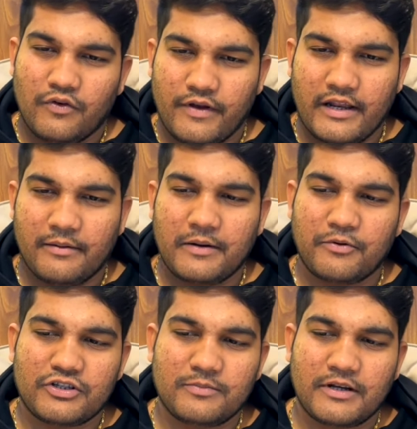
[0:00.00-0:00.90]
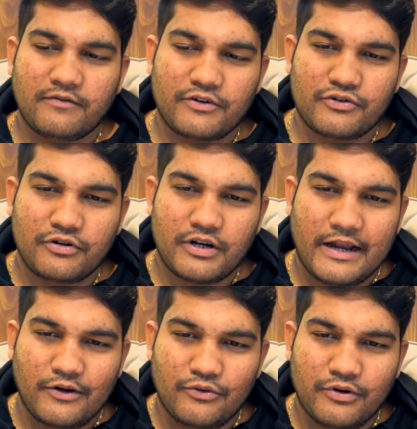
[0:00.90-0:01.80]
Whenever possible, one should
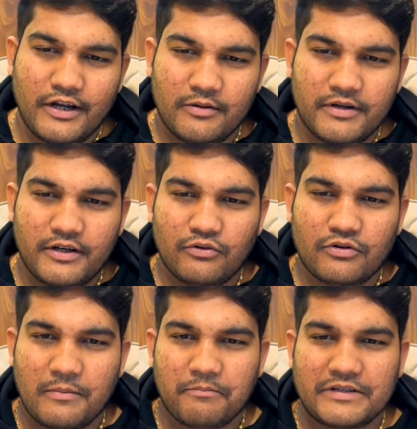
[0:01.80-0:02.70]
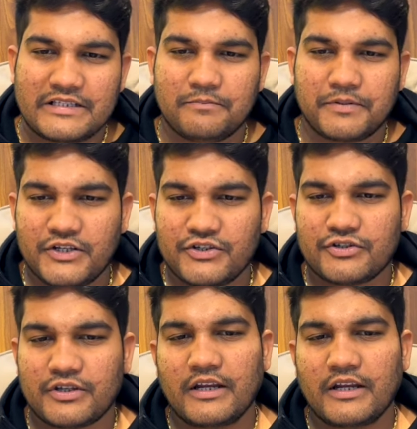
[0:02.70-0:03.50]
try to donate money to temples, priests,